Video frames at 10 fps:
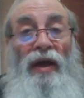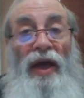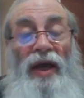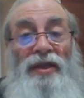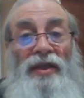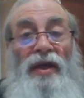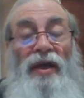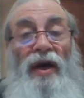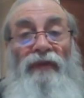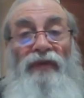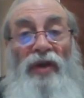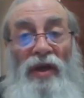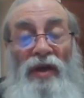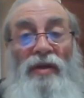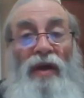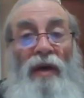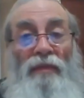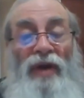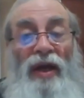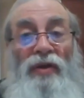asking of the Yidden a
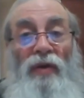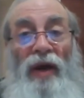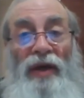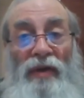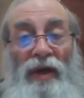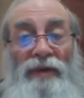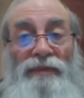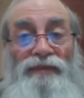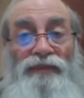brand new idea.